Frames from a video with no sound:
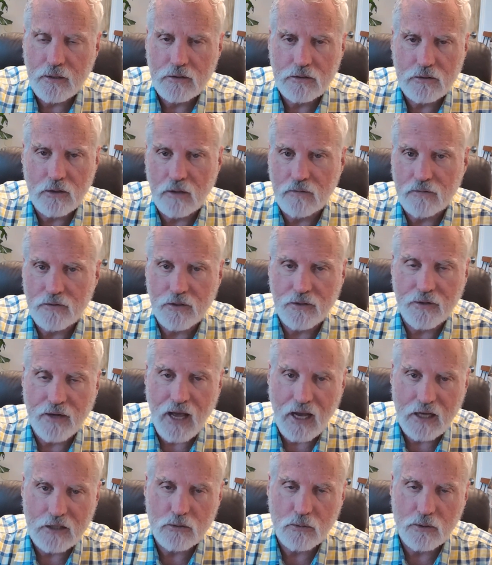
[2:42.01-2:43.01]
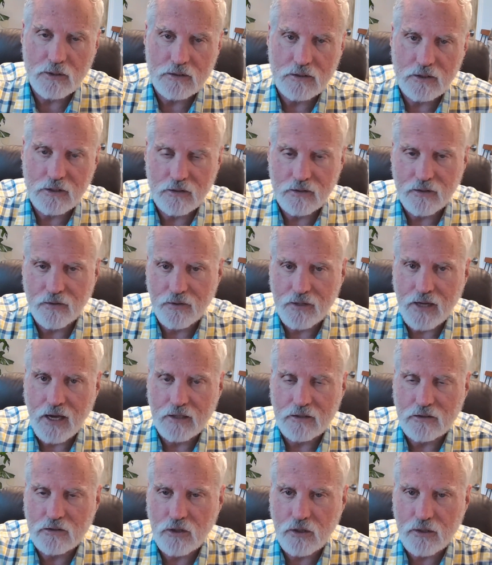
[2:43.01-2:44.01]
So if you're in Nashua, it's here in the
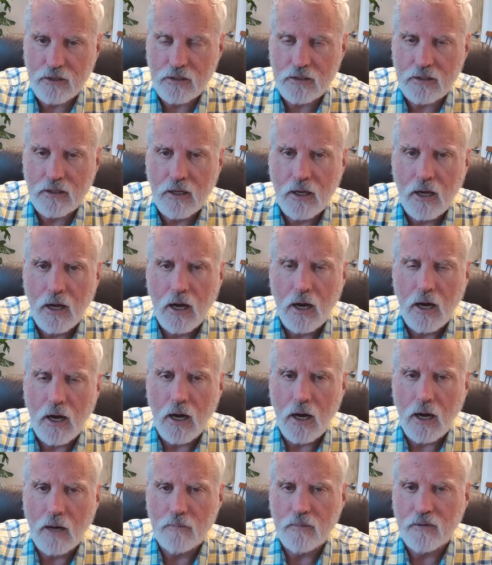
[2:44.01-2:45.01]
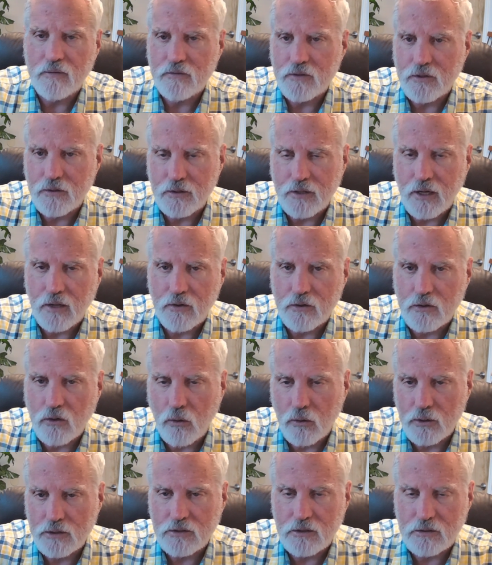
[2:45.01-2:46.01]
Ninth Circuit. If you're in other
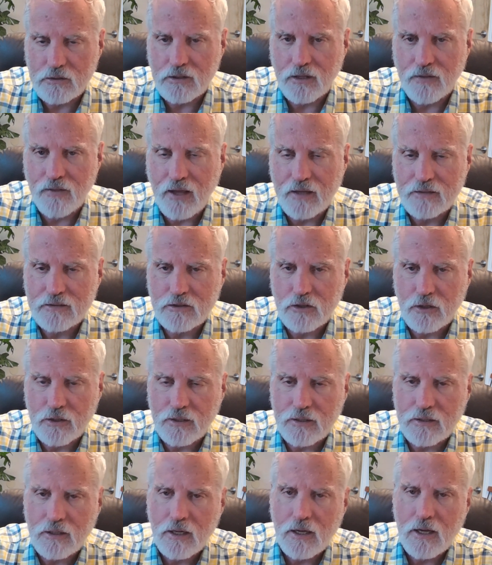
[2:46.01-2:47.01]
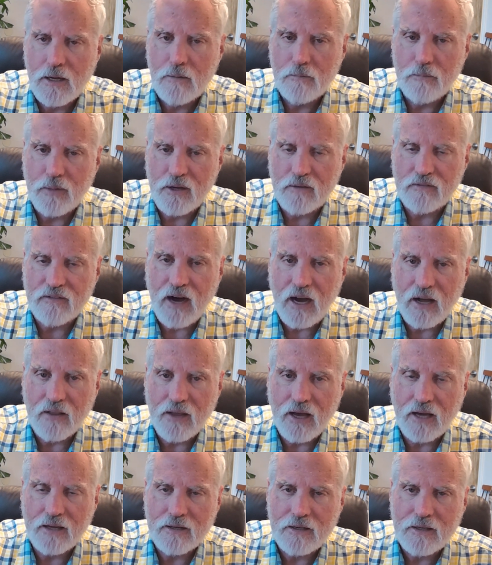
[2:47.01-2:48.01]
courts, it's in that circuit. But you file
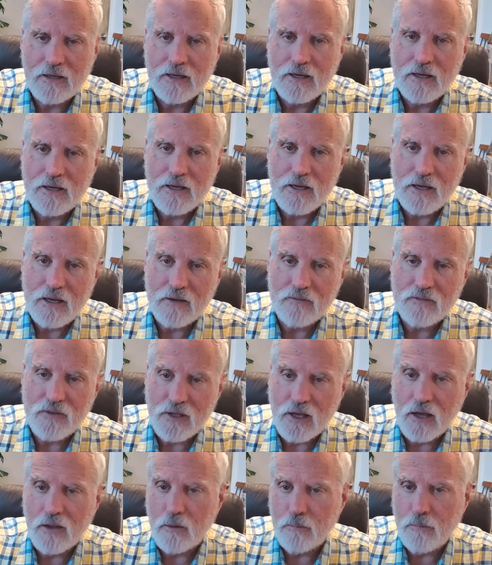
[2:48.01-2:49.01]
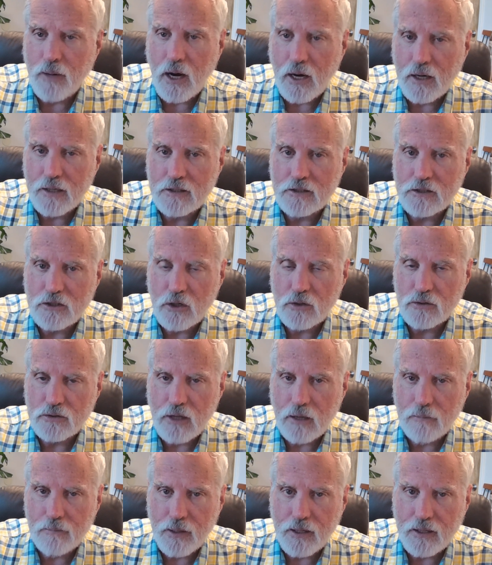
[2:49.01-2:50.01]
that. If the other party shows
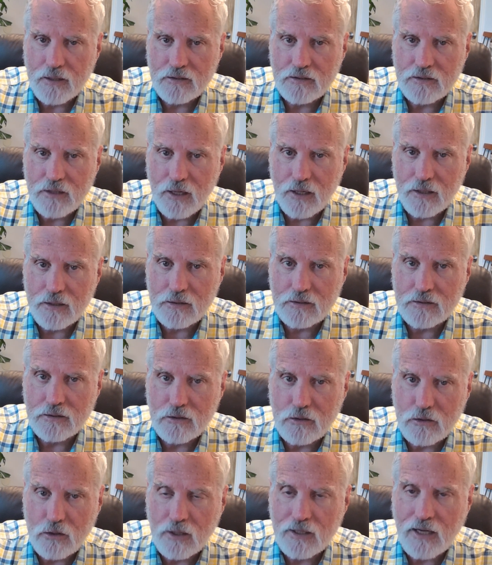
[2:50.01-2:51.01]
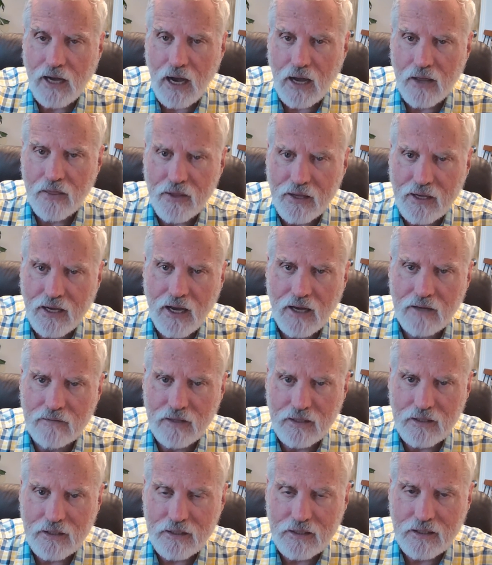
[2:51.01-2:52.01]
up and says, look, I think I have
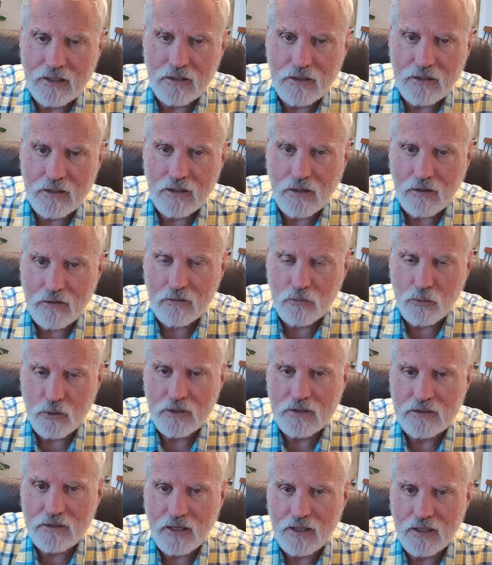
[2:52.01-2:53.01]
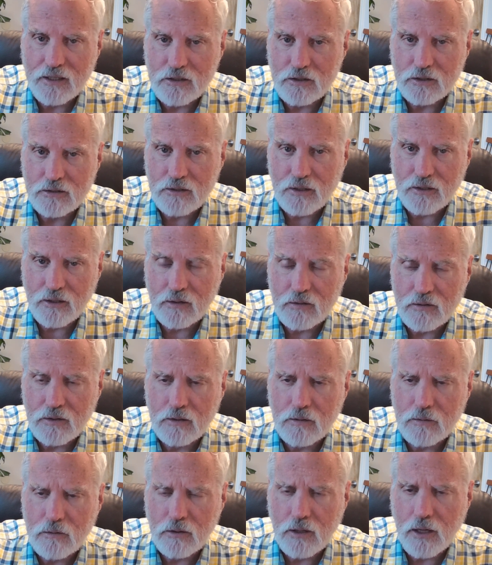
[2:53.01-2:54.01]
a legal real estate interest in
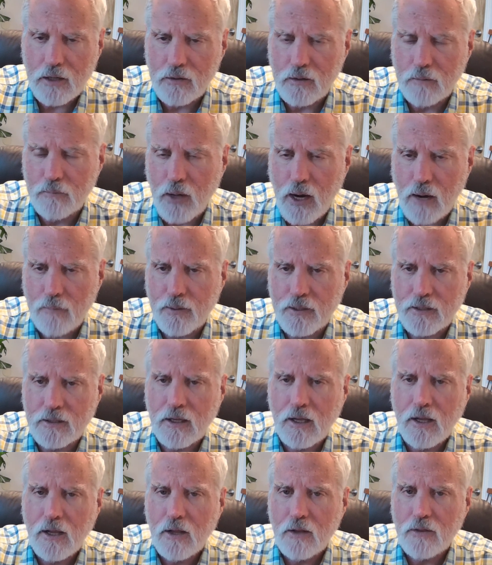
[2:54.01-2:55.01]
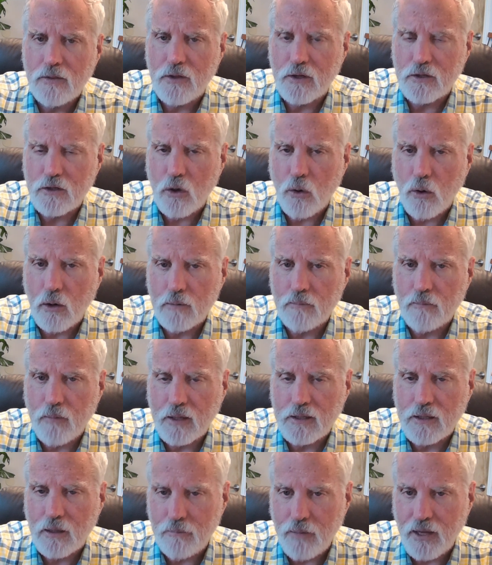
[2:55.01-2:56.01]
the property, the court
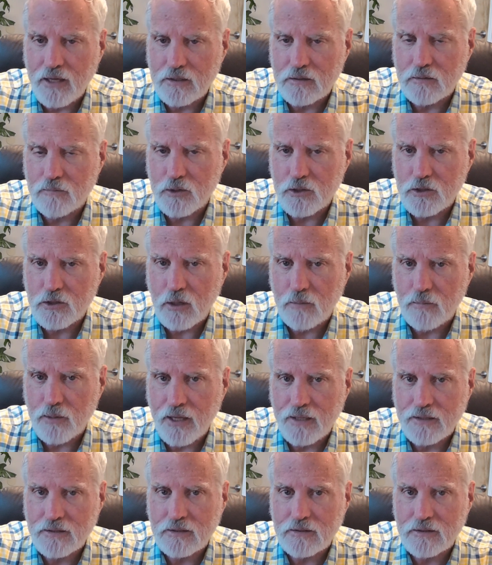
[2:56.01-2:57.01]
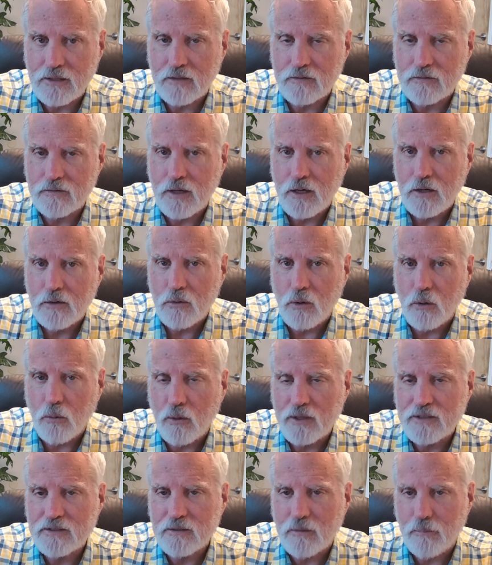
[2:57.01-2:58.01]
can make some determinations of, well,
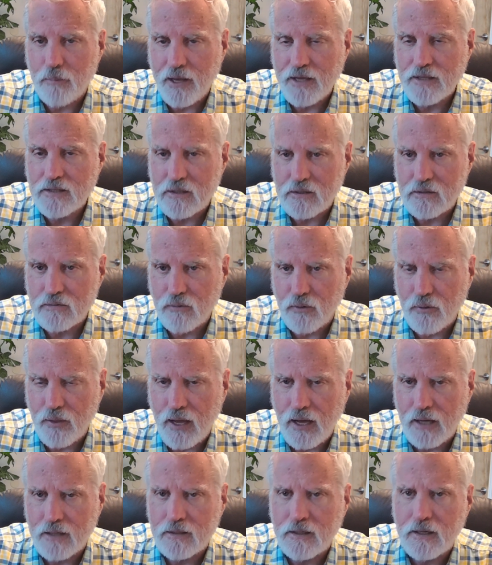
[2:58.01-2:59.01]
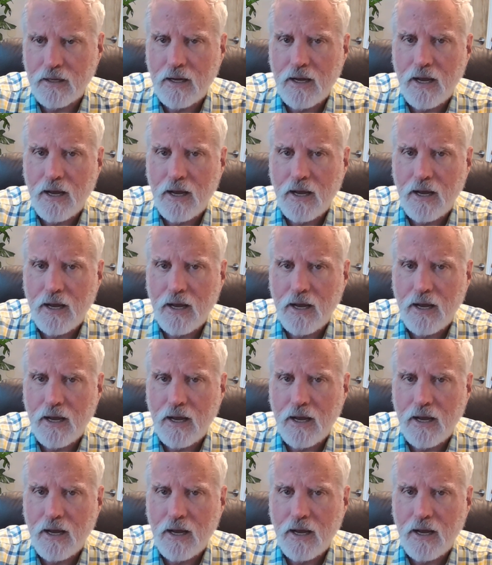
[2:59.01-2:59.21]
what's the basis for that?